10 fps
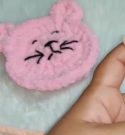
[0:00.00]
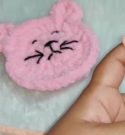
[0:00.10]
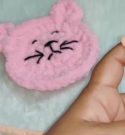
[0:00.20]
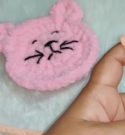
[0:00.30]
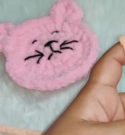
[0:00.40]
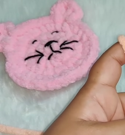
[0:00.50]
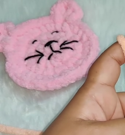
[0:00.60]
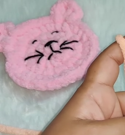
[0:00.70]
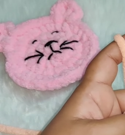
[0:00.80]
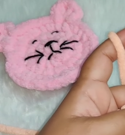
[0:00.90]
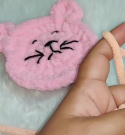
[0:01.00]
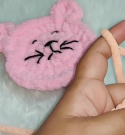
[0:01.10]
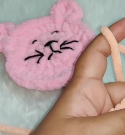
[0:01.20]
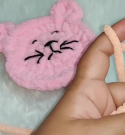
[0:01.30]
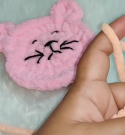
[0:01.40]

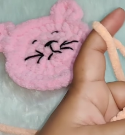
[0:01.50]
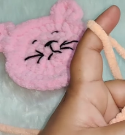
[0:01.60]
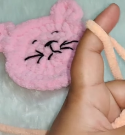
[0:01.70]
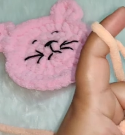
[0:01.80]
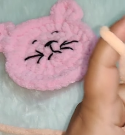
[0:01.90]
Nobody speaks.